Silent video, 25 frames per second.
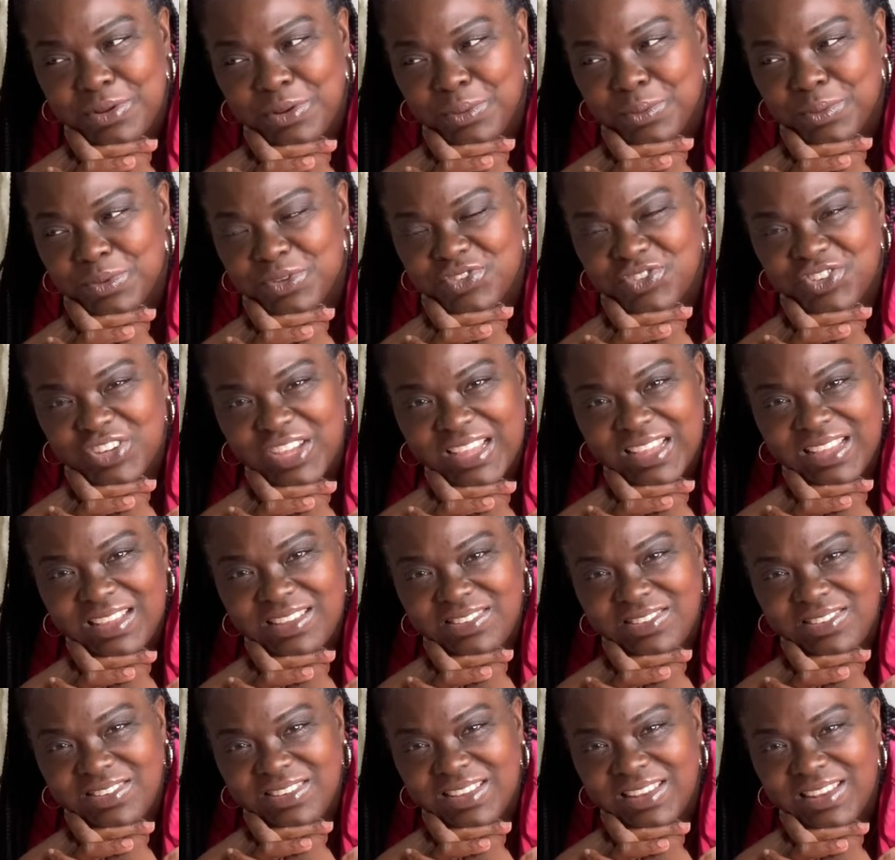was
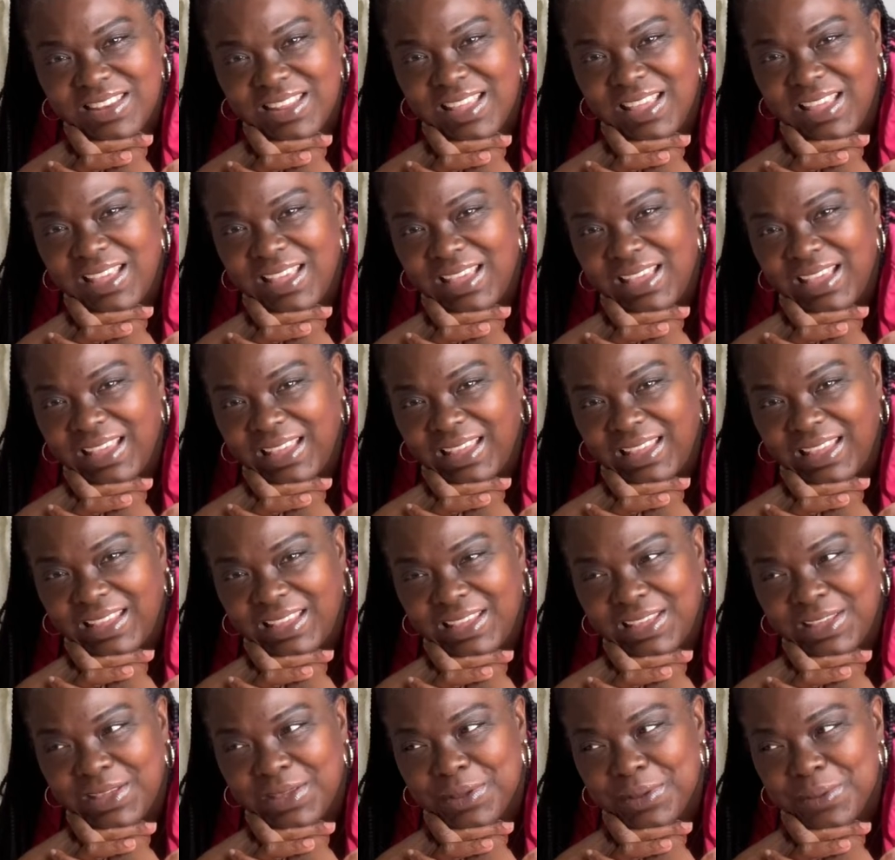changing,
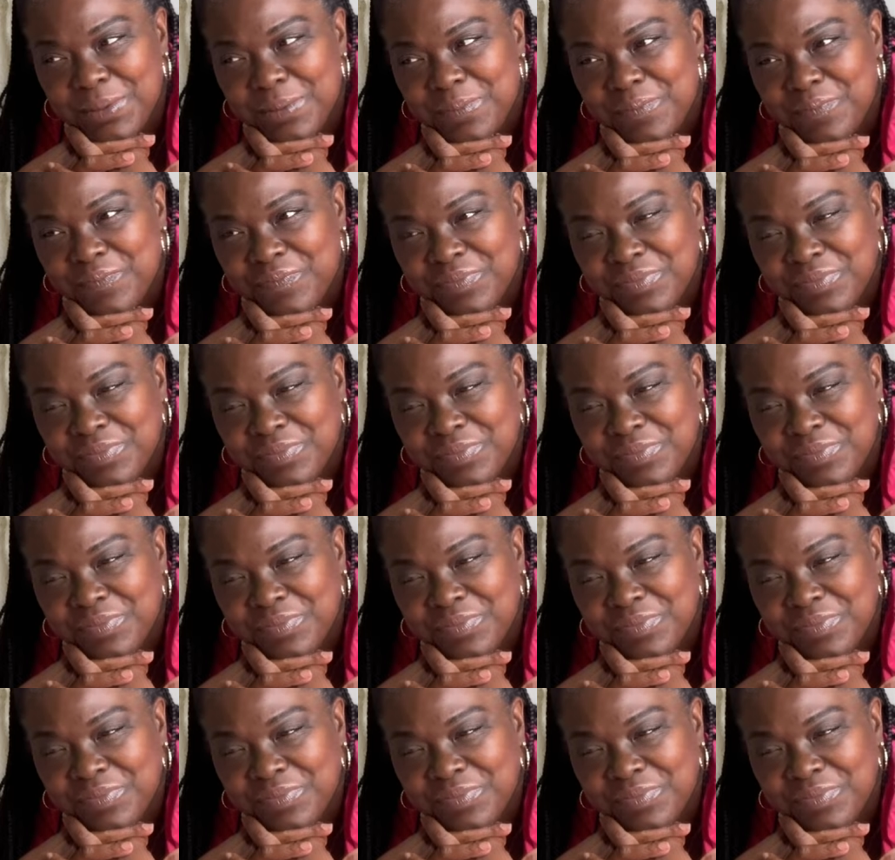and